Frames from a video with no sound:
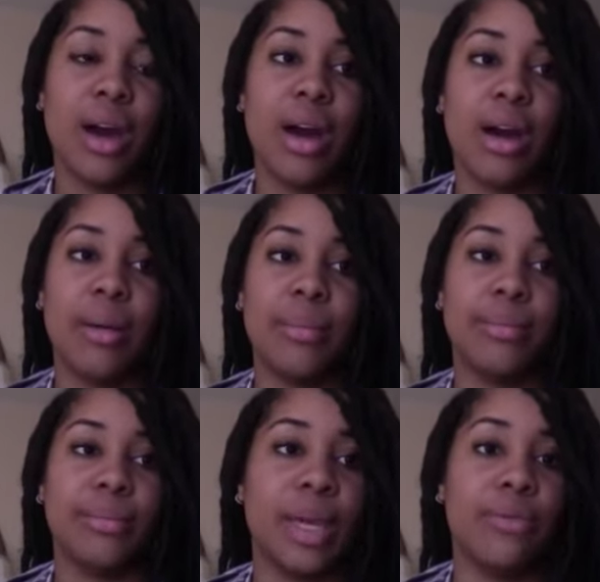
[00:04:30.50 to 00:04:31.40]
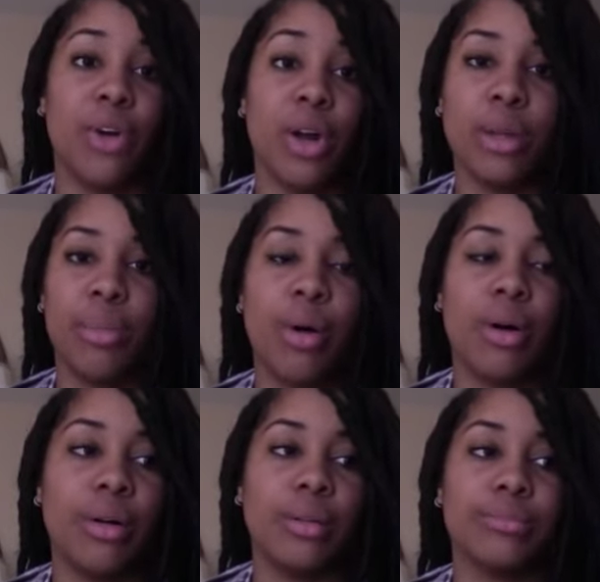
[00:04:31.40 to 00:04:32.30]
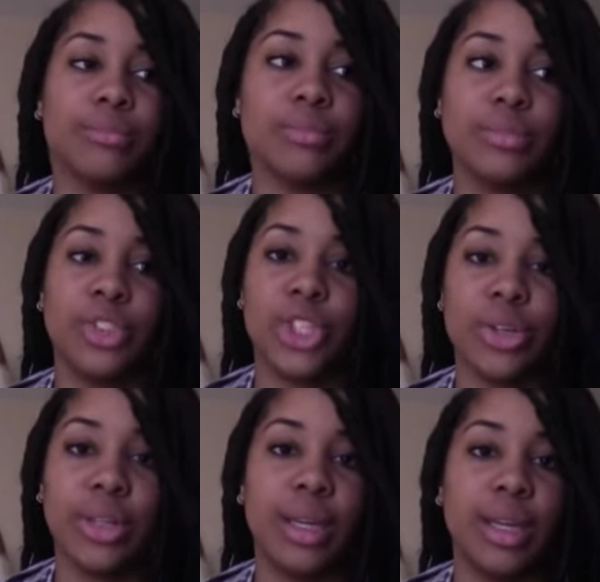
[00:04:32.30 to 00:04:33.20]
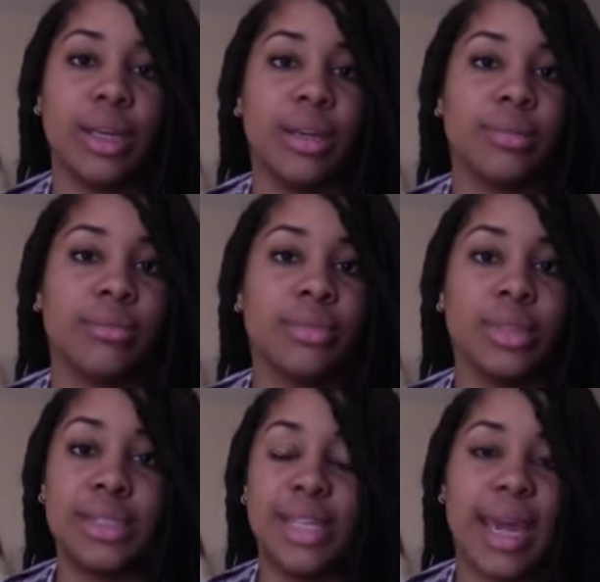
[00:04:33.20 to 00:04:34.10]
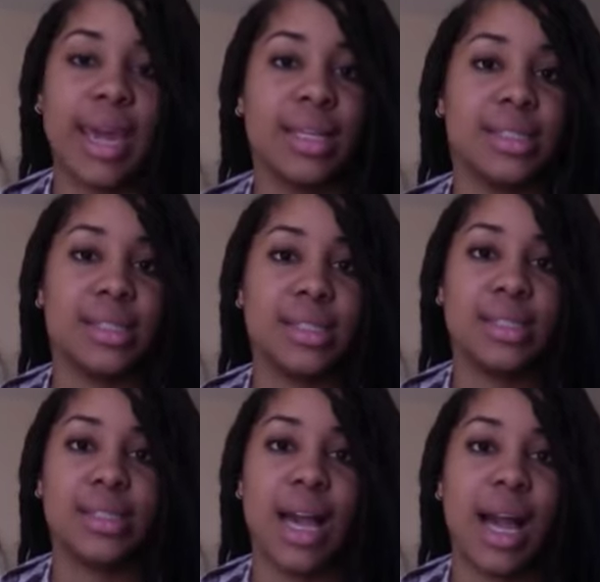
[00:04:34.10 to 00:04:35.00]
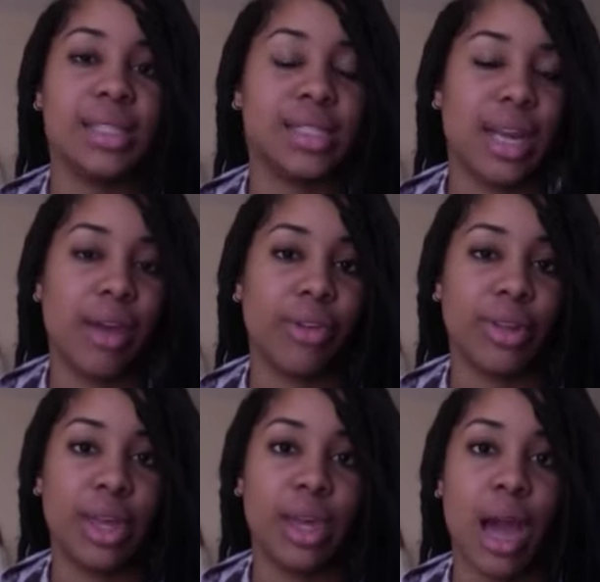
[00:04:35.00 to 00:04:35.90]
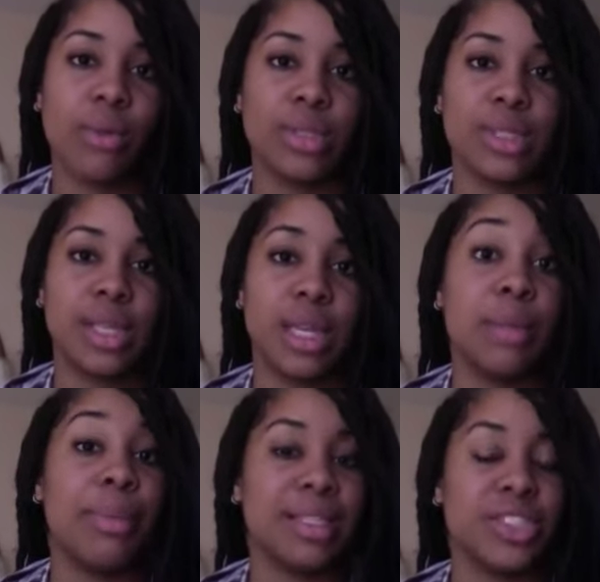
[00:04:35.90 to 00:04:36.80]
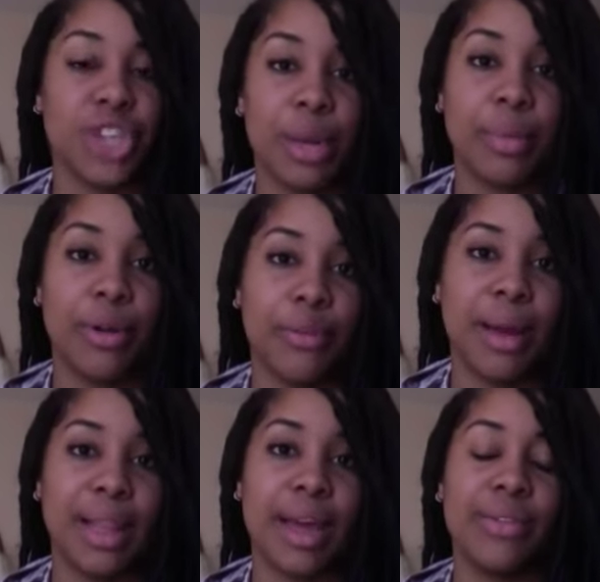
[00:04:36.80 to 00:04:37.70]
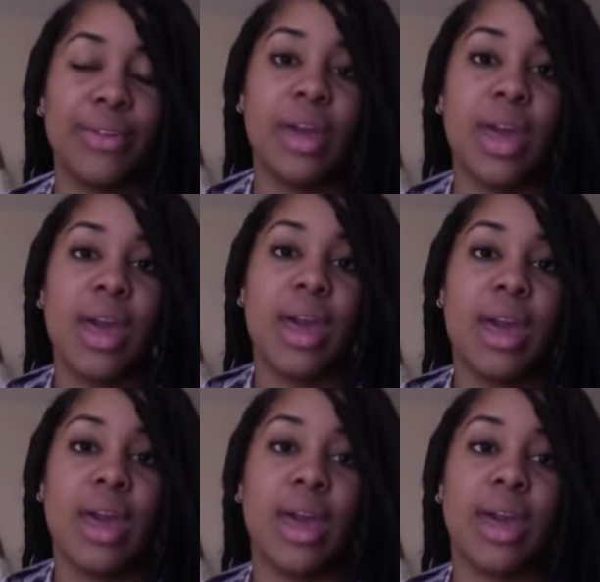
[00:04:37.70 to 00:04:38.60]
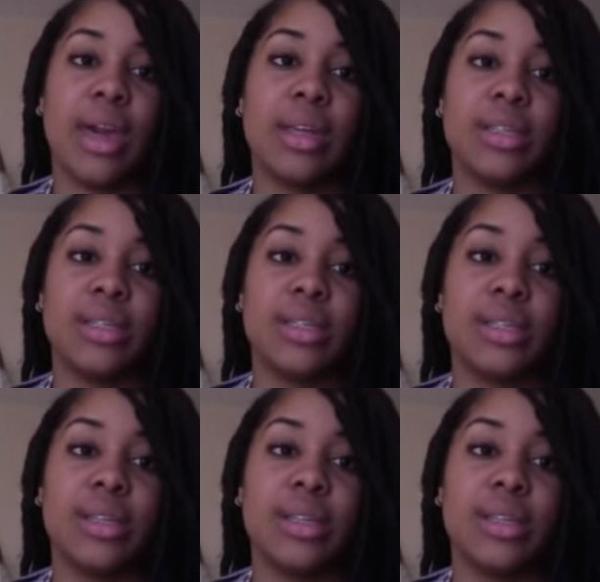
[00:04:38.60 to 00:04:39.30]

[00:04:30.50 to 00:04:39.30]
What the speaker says: In volleyball, cheerleading, dance, I did everything. I was in the best shape of my life. And